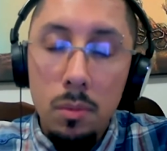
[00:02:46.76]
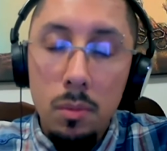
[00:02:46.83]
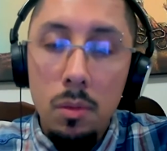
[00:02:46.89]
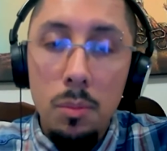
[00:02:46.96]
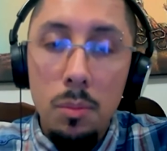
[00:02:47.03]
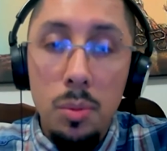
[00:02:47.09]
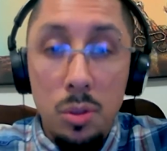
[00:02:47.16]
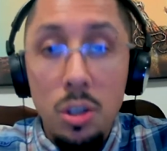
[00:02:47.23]

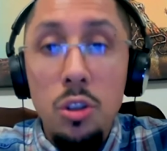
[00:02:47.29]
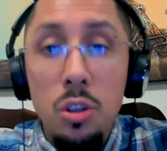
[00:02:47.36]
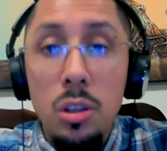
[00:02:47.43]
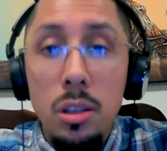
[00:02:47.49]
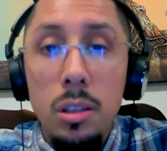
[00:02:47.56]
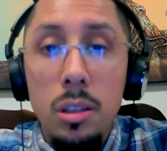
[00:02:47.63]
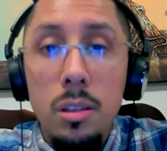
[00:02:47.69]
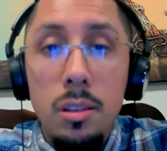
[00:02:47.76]
position
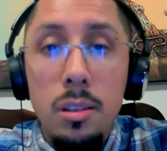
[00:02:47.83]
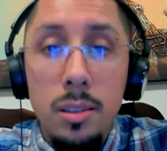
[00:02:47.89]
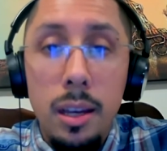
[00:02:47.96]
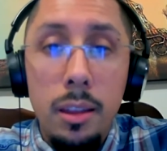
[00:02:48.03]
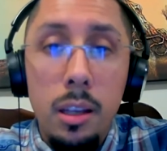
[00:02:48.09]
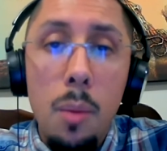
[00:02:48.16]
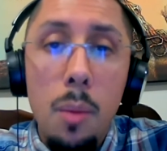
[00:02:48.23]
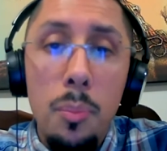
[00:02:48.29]
inside the
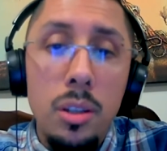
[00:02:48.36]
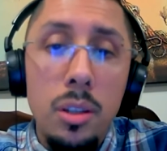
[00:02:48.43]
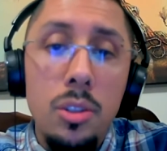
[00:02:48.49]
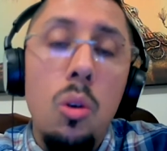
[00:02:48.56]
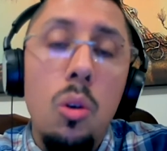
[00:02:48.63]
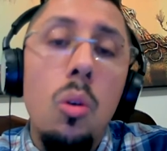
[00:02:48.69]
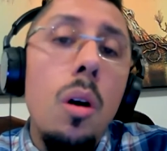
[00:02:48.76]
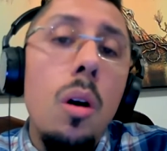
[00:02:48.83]
company.
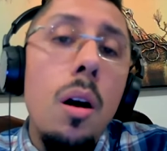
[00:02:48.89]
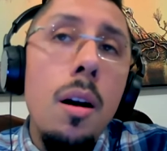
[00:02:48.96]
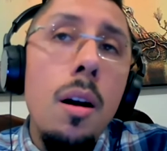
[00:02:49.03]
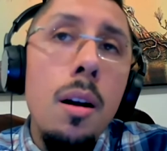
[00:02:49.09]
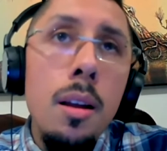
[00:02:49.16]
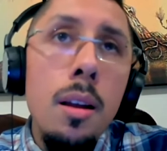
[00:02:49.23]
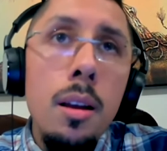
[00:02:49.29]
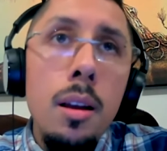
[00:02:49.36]
So
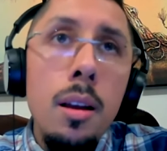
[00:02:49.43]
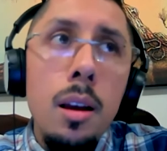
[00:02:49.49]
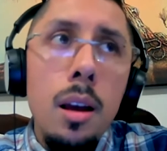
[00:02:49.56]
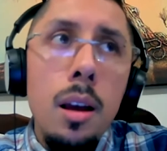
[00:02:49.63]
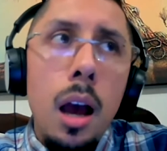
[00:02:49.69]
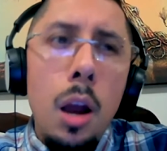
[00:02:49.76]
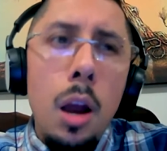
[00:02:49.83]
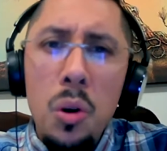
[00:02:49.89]

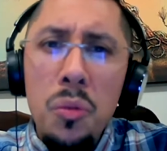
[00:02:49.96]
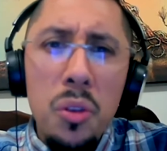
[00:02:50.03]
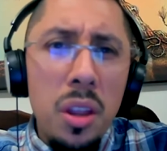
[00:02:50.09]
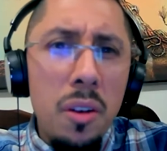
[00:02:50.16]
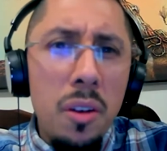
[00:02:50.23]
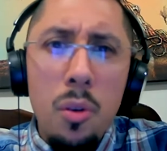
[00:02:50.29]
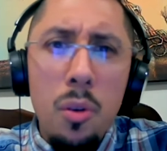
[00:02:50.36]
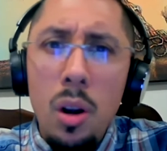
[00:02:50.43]
I worked for
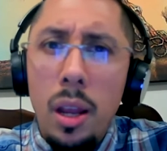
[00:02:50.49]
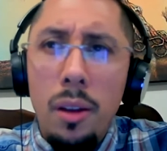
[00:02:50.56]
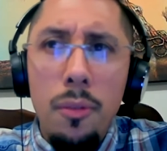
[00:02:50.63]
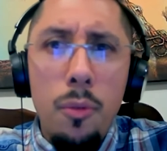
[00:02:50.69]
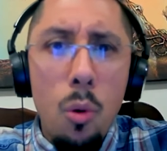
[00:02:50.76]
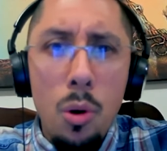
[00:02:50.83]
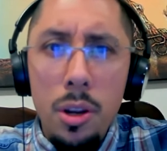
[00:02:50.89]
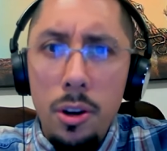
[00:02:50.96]
them for like
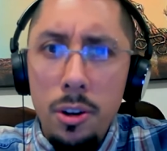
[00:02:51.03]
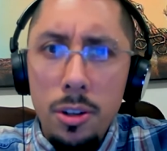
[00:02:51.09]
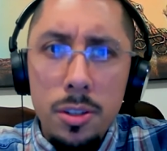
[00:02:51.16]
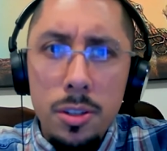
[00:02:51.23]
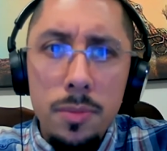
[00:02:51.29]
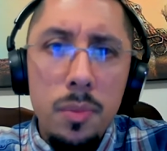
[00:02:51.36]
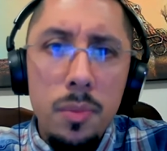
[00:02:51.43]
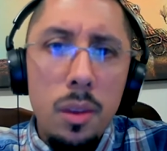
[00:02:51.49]
4 years,
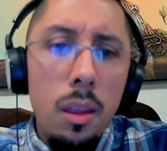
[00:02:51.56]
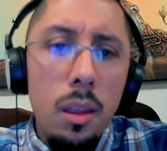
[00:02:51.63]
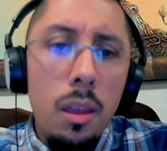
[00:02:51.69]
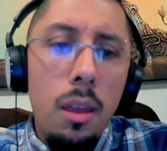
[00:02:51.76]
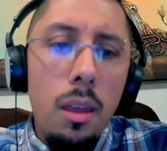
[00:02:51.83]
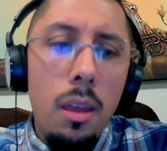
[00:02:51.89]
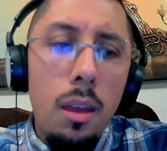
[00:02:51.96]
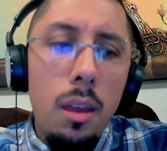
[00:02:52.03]

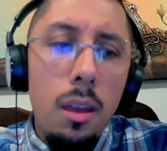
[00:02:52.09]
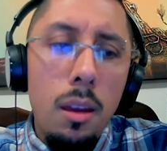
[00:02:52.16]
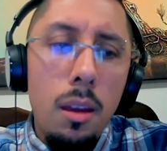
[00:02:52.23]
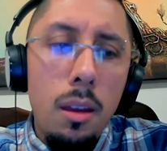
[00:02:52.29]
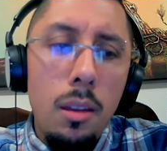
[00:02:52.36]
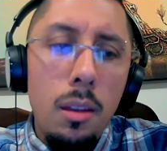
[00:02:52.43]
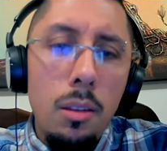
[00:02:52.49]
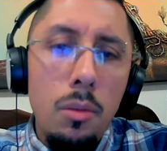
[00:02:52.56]

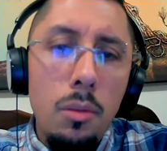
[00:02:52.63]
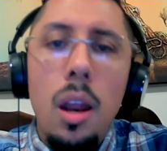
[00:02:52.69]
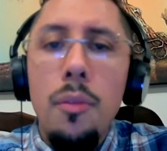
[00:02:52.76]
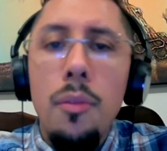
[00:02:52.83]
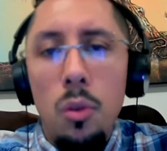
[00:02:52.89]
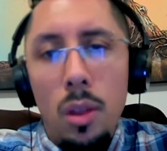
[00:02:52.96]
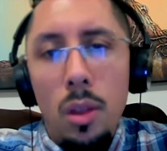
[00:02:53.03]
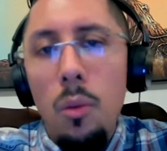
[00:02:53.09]
and then
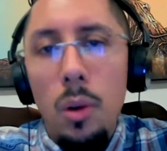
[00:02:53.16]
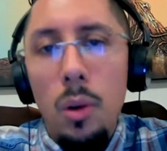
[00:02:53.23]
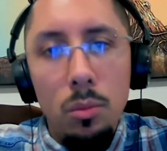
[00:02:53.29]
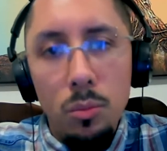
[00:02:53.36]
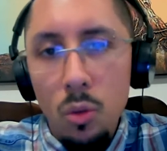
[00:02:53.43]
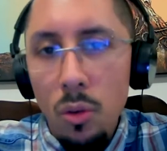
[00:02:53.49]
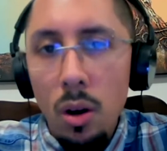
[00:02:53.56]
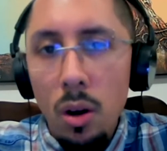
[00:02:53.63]
after that,
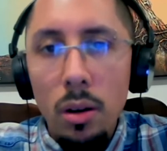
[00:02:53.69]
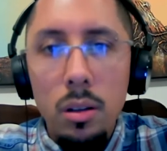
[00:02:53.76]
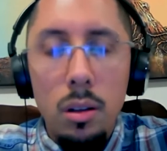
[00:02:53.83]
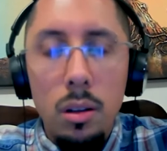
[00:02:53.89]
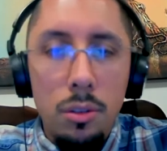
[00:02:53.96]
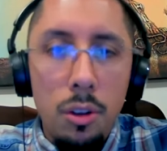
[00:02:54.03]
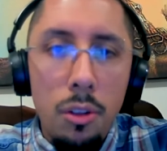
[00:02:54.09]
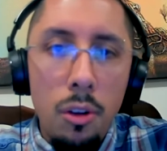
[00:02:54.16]
move on
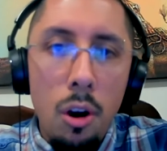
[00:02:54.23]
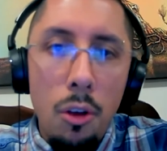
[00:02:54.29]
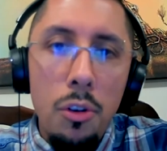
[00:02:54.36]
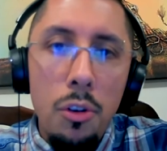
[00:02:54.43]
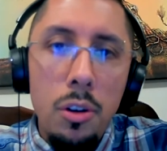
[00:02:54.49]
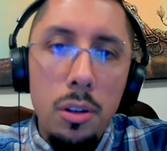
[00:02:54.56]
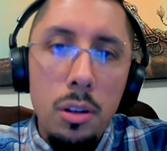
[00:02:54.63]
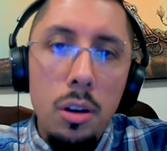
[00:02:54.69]
to
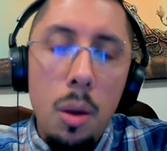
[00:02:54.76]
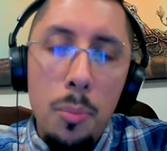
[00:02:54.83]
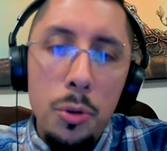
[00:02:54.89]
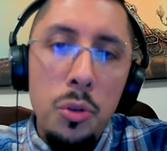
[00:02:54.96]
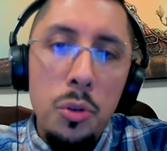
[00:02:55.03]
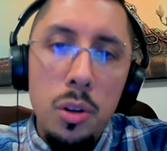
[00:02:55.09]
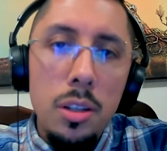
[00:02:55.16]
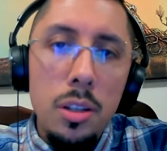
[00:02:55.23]
other
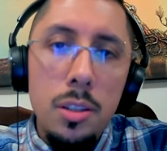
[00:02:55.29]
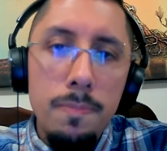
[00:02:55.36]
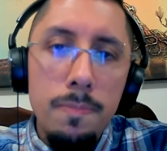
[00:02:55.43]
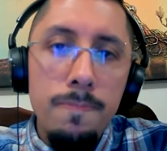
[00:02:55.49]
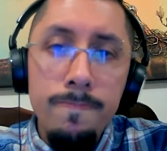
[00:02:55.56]
opportunities. Mm-hmm.